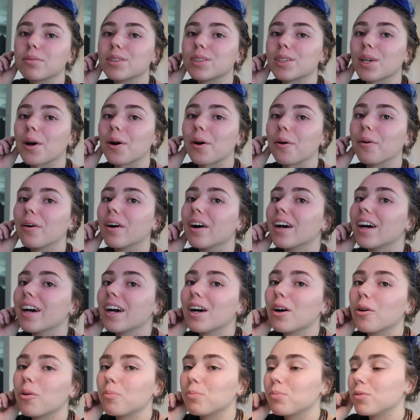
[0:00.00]
So
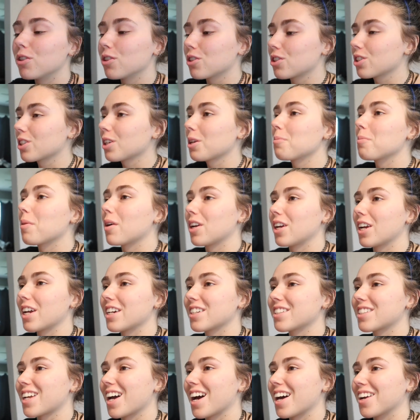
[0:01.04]
usually
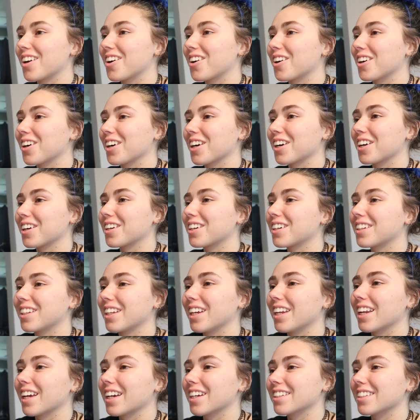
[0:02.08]
Mondays kind of our
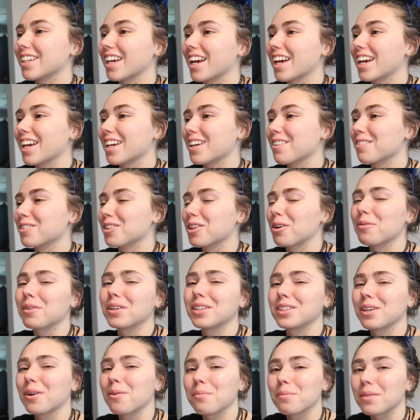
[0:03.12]
cleaning day, yeah. even though
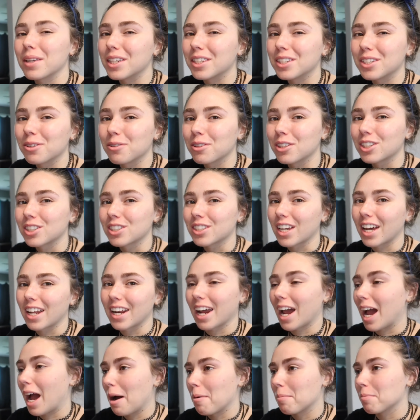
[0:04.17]
we don't mean to, it just kind
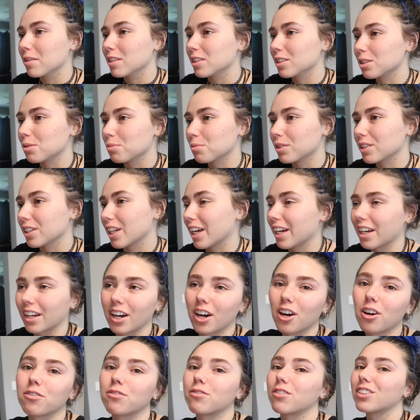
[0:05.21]
of happens. We're like,
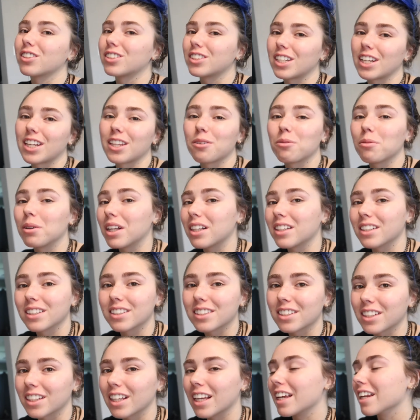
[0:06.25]
oh, first day of the week,
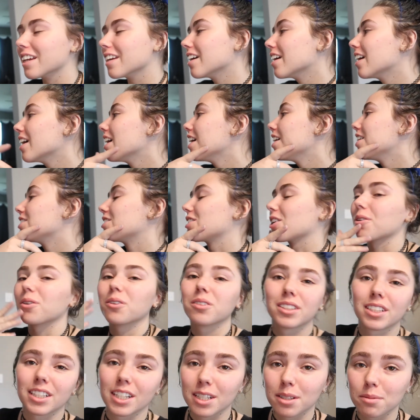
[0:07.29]
let's clean.
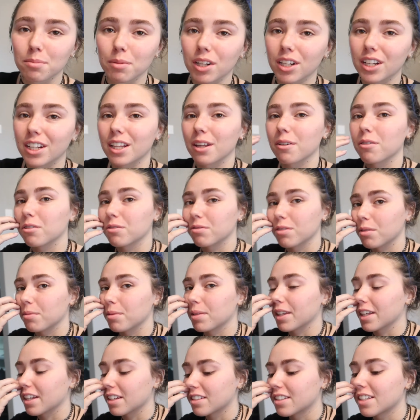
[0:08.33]
So today's Monday that we're
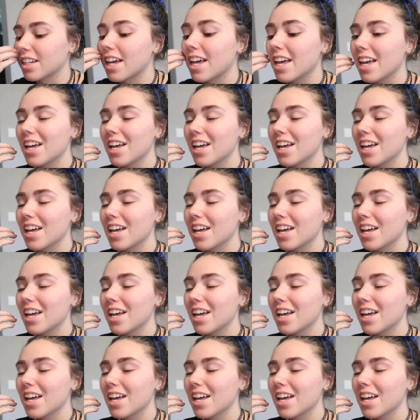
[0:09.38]
filming this.